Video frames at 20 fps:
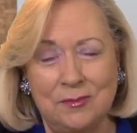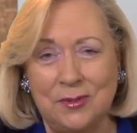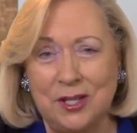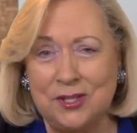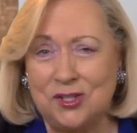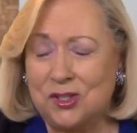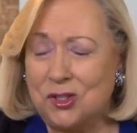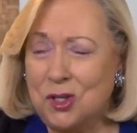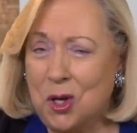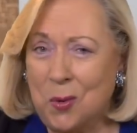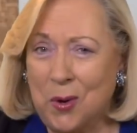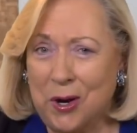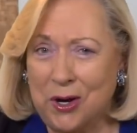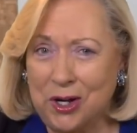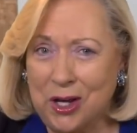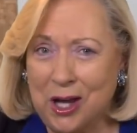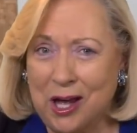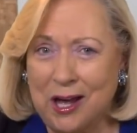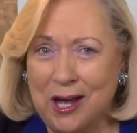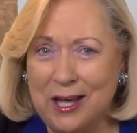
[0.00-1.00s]
Let's know our
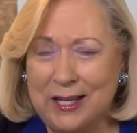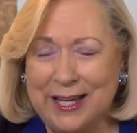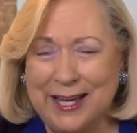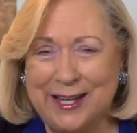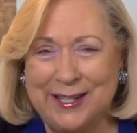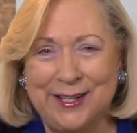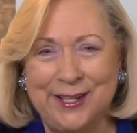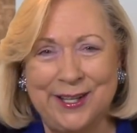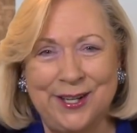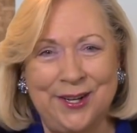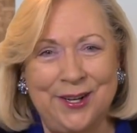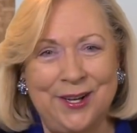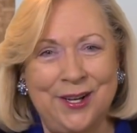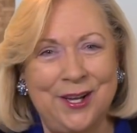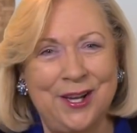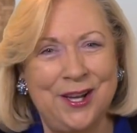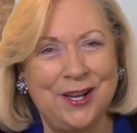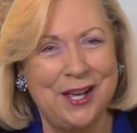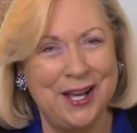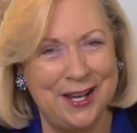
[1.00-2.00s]
God and
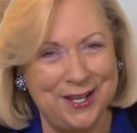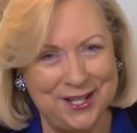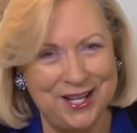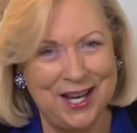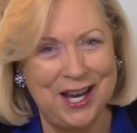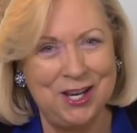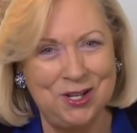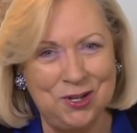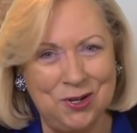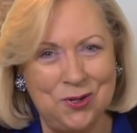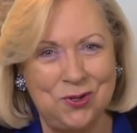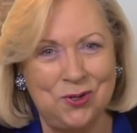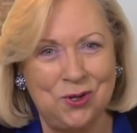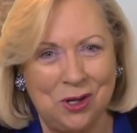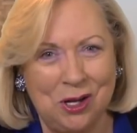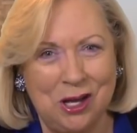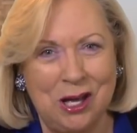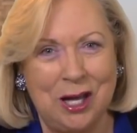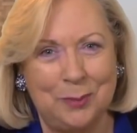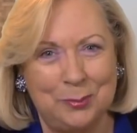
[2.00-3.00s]
continue to
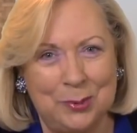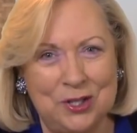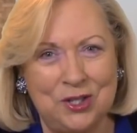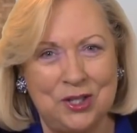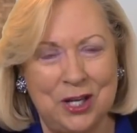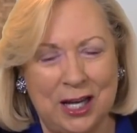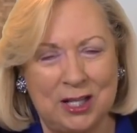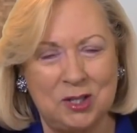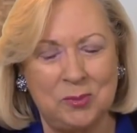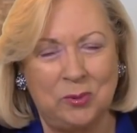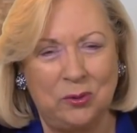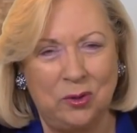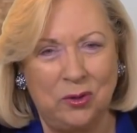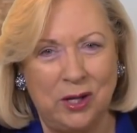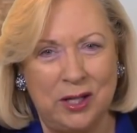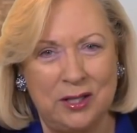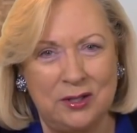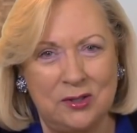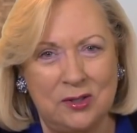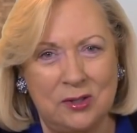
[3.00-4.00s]
accomplish
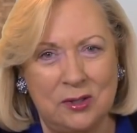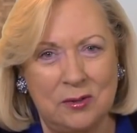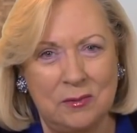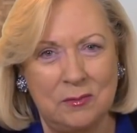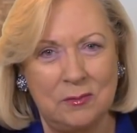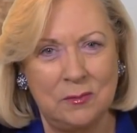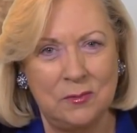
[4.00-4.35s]
exploits,